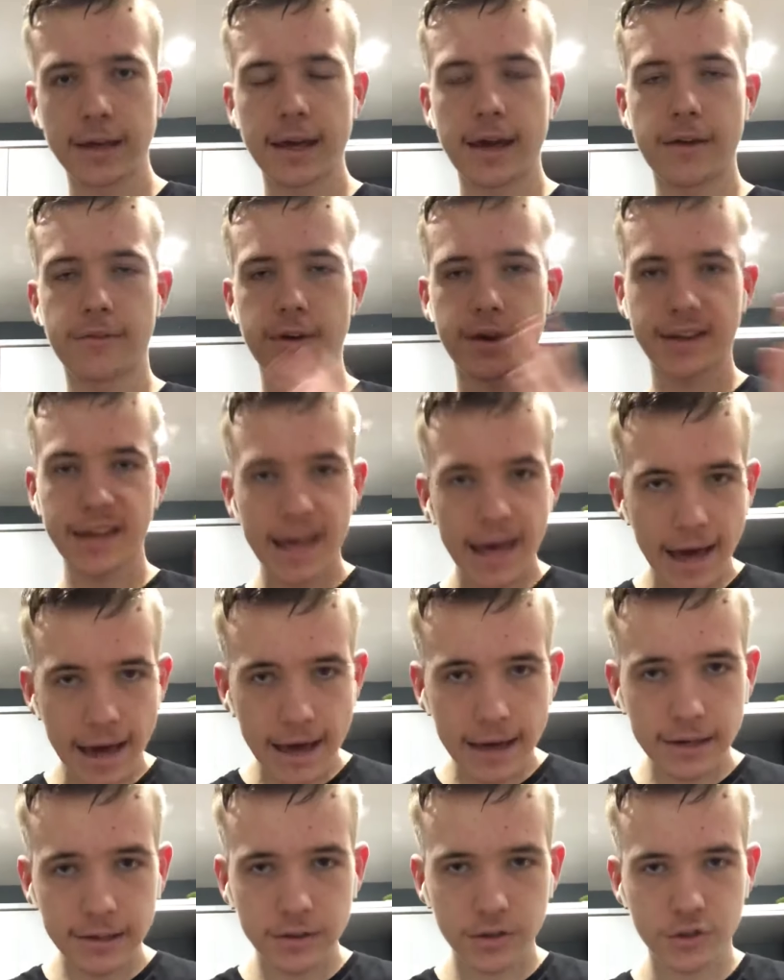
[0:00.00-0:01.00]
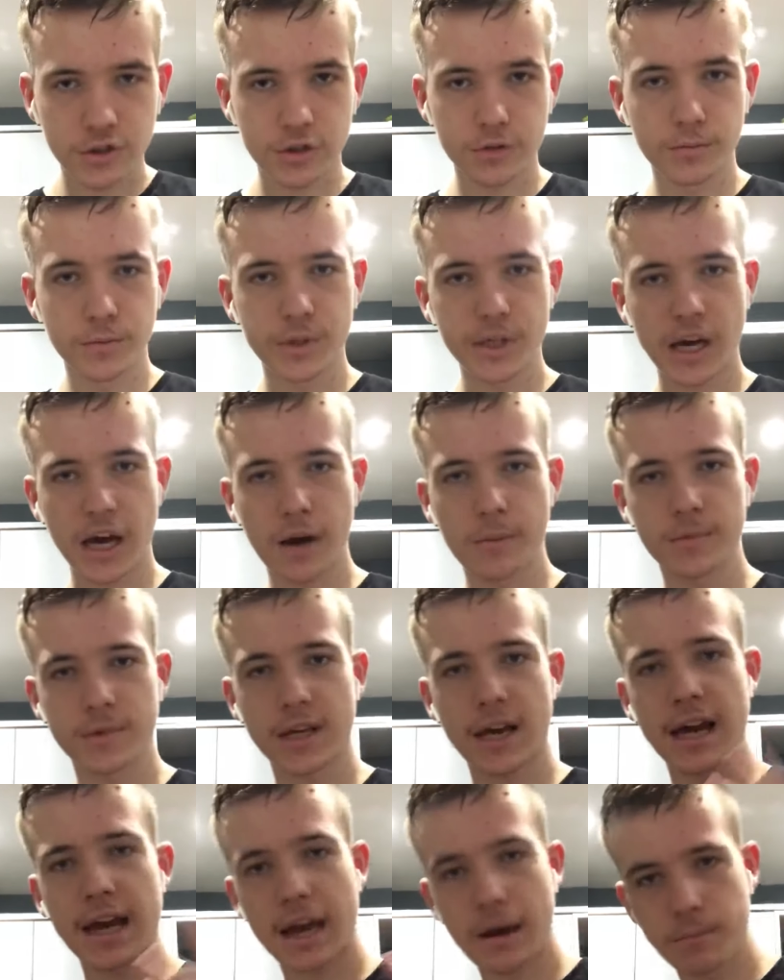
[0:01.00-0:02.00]
if I can, because sometimes
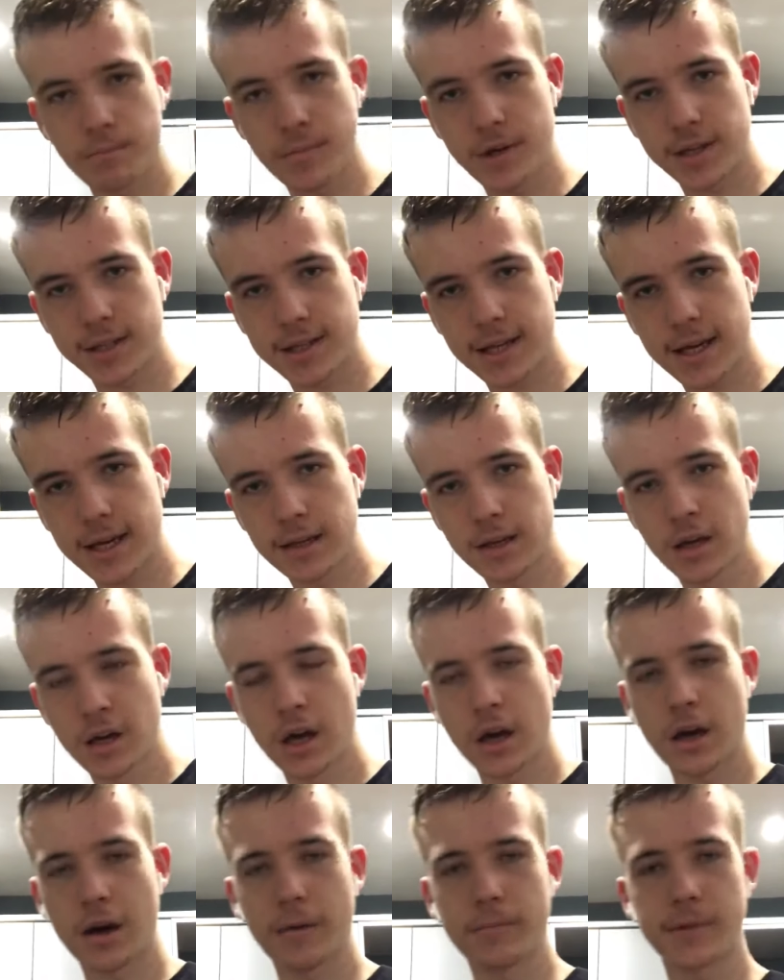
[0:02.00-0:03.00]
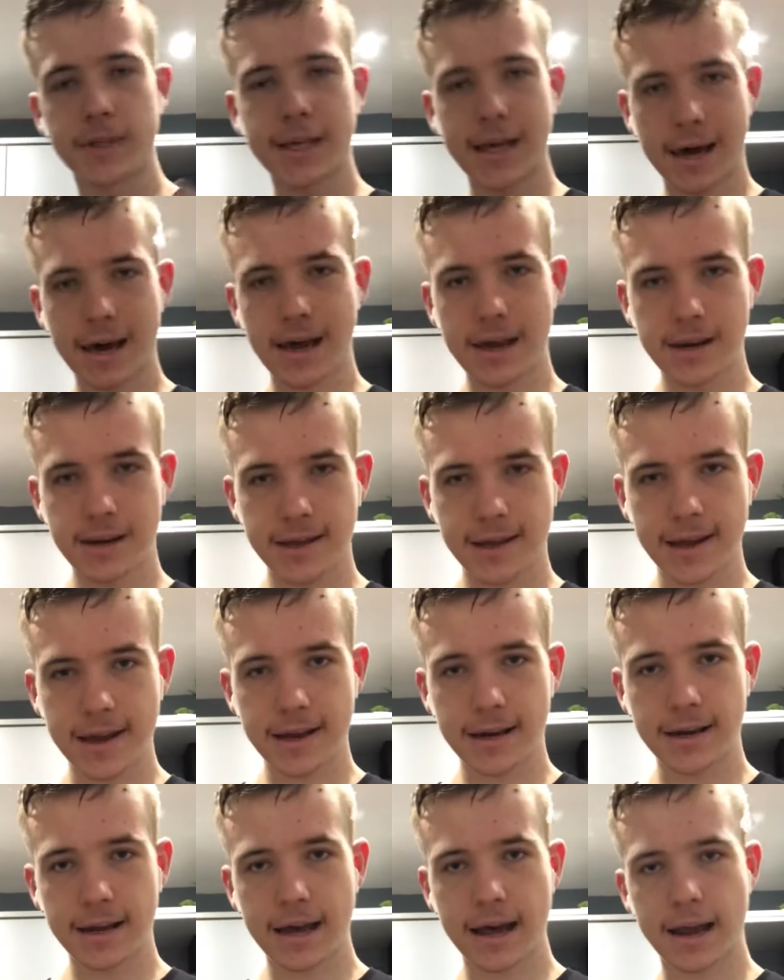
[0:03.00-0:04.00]
I am busy
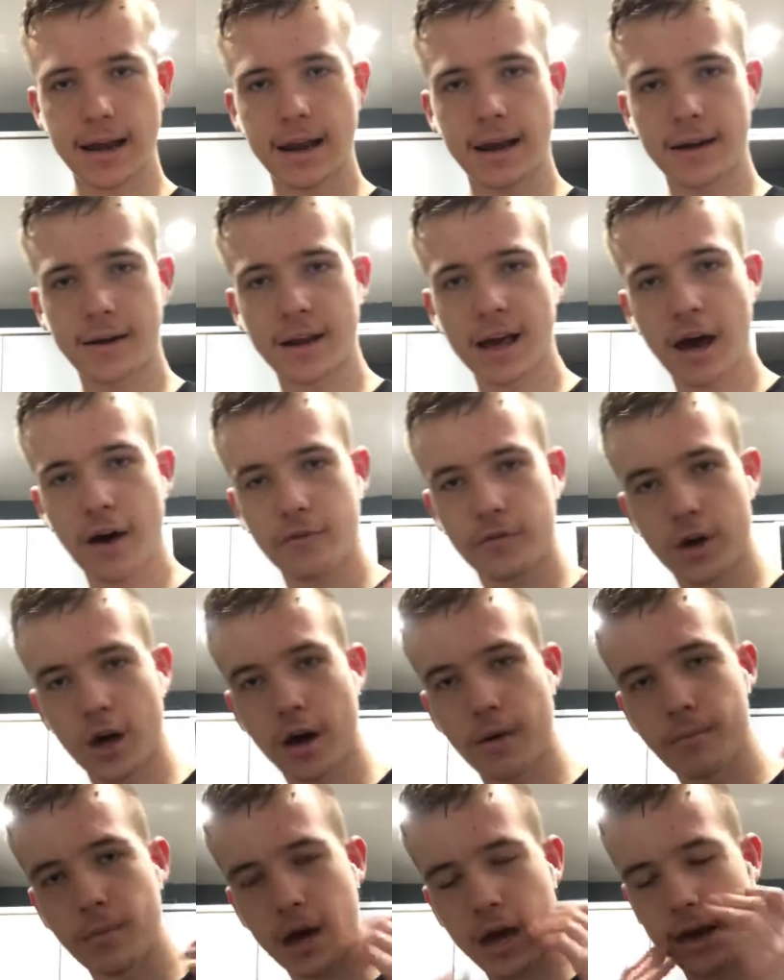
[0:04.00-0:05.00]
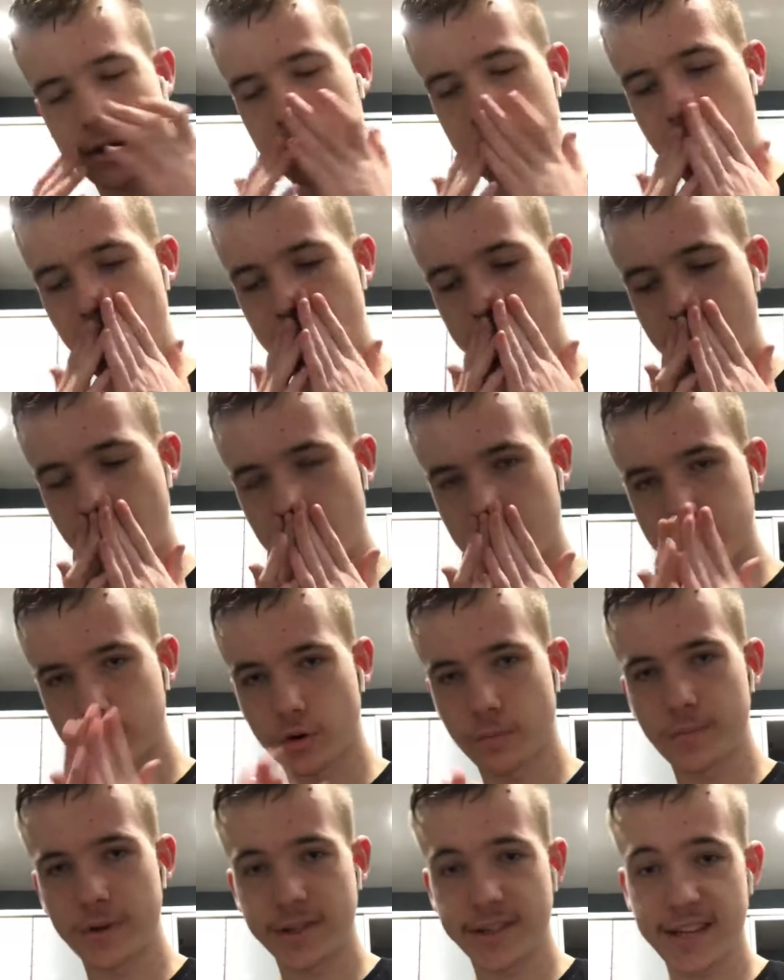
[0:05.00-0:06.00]
tidying and and I'm
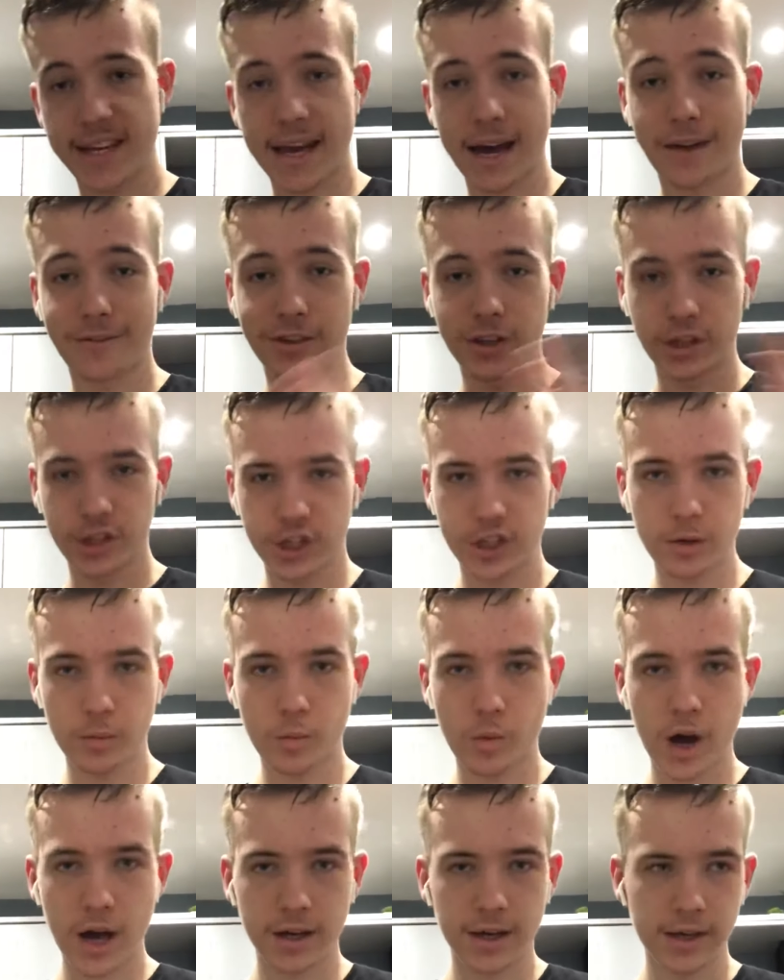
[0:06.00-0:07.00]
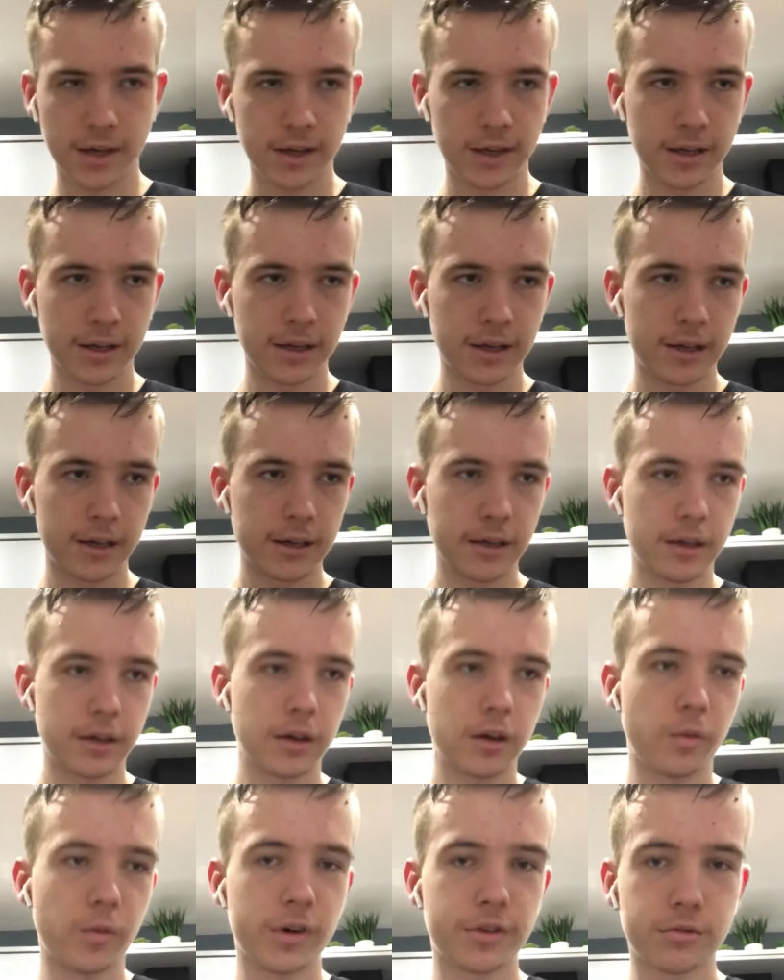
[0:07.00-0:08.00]
also busy having a chinwag
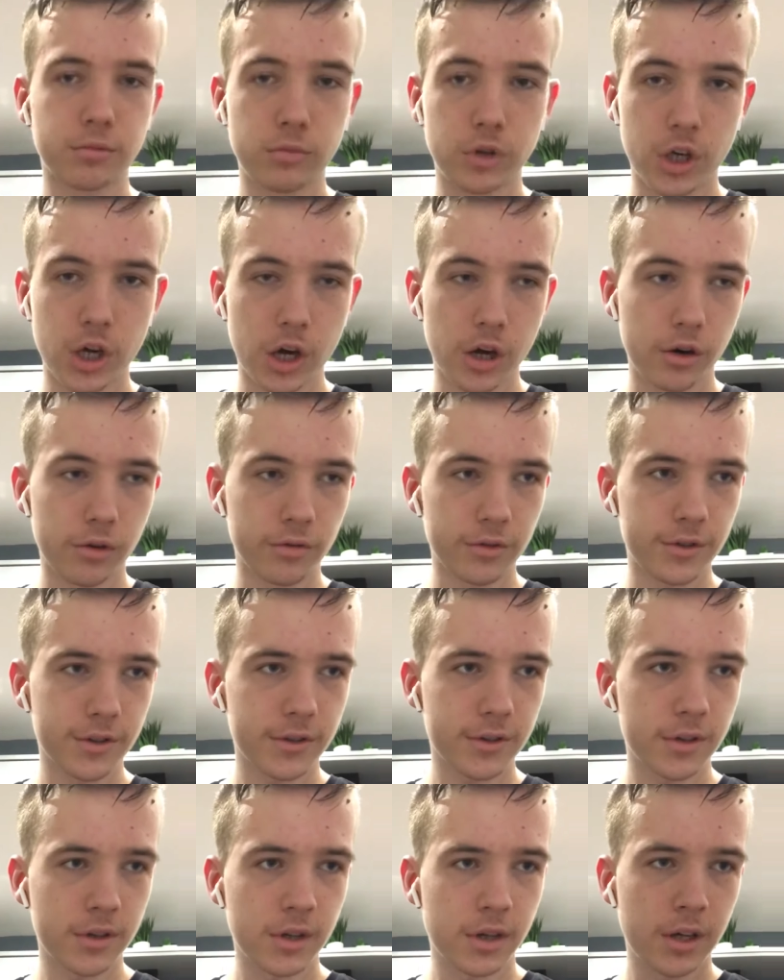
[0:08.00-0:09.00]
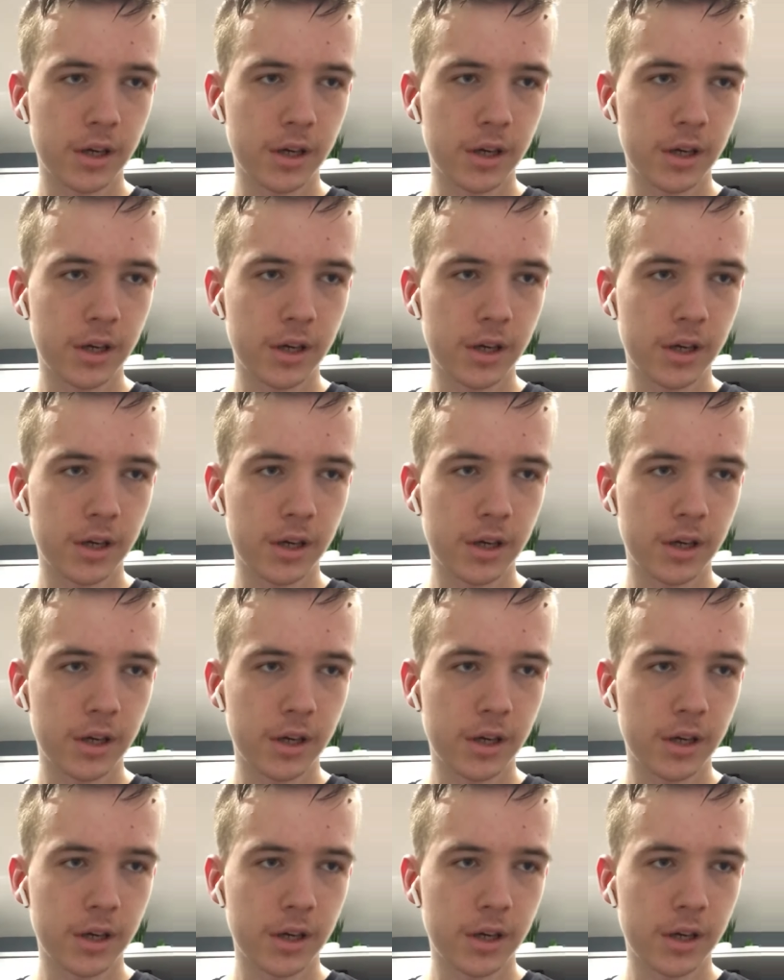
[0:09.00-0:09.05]
with some girls.